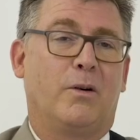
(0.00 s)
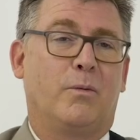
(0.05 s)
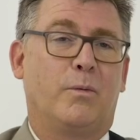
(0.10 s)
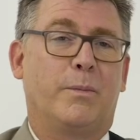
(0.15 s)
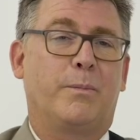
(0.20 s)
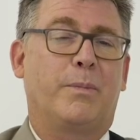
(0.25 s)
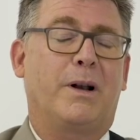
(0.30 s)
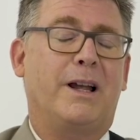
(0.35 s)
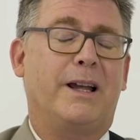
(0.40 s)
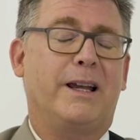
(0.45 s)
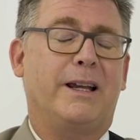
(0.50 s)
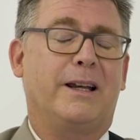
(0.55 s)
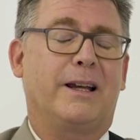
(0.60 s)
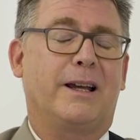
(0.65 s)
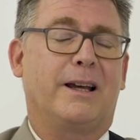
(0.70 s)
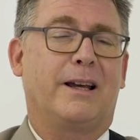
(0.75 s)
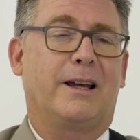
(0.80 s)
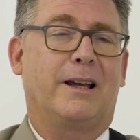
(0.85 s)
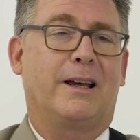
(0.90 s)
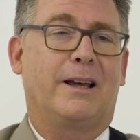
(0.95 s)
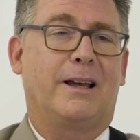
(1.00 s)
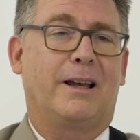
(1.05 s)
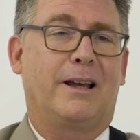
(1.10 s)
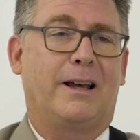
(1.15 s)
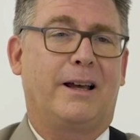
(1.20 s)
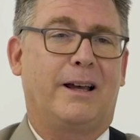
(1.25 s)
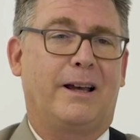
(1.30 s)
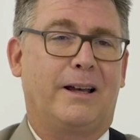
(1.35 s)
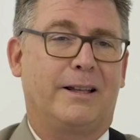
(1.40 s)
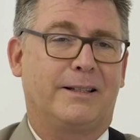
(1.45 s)
We're playing
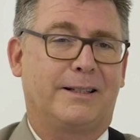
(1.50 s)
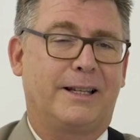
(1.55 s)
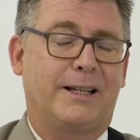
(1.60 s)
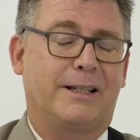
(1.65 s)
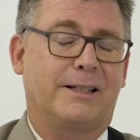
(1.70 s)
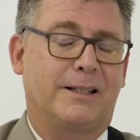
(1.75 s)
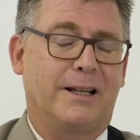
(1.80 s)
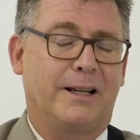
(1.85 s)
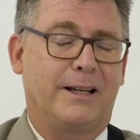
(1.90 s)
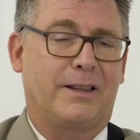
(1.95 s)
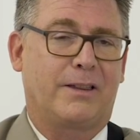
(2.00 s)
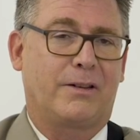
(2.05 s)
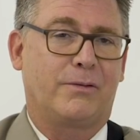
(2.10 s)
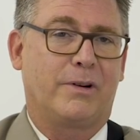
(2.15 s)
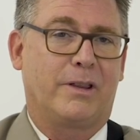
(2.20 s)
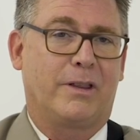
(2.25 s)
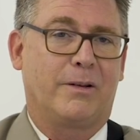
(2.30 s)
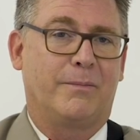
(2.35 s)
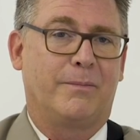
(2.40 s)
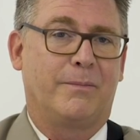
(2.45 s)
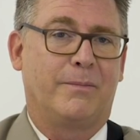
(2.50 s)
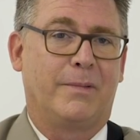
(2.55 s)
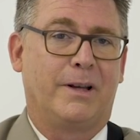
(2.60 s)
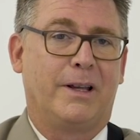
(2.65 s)
a 16th rhythm.